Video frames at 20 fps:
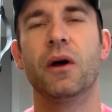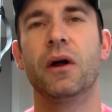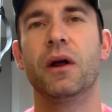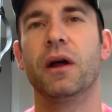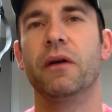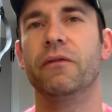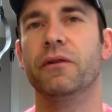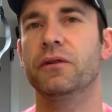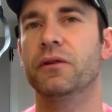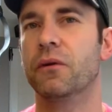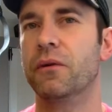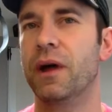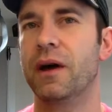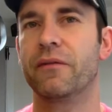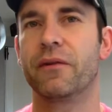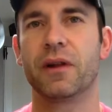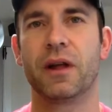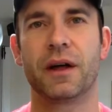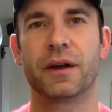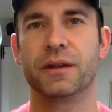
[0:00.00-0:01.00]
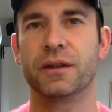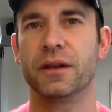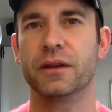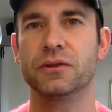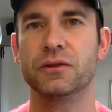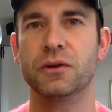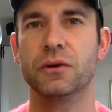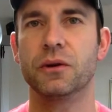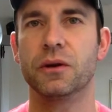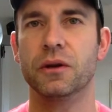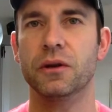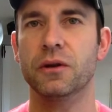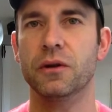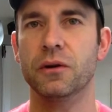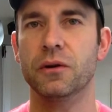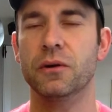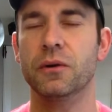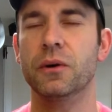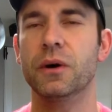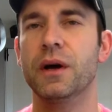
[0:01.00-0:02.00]
if you don't have a lot of things you can
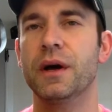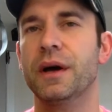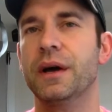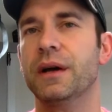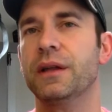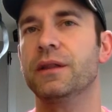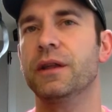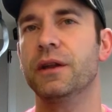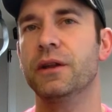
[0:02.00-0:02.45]
do, then